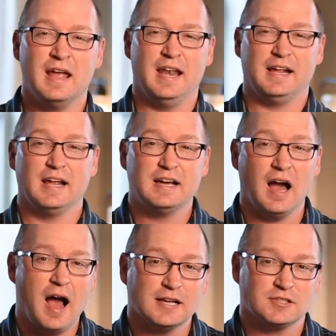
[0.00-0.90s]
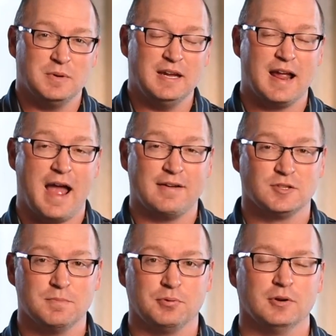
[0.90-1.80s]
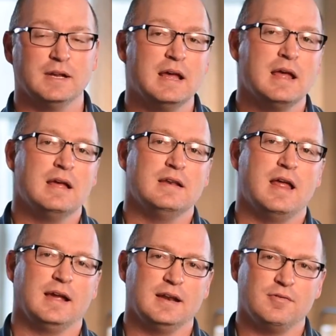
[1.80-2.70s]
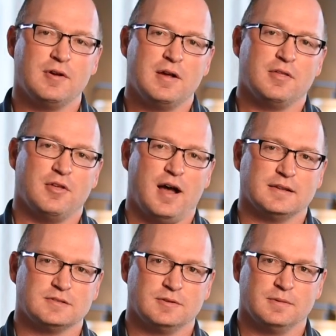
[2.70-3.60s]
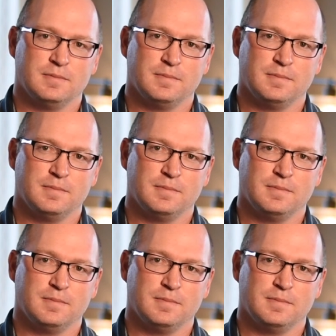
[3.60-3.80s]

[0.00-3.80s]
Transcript: And it can cause me to have some pretty negative thoughts.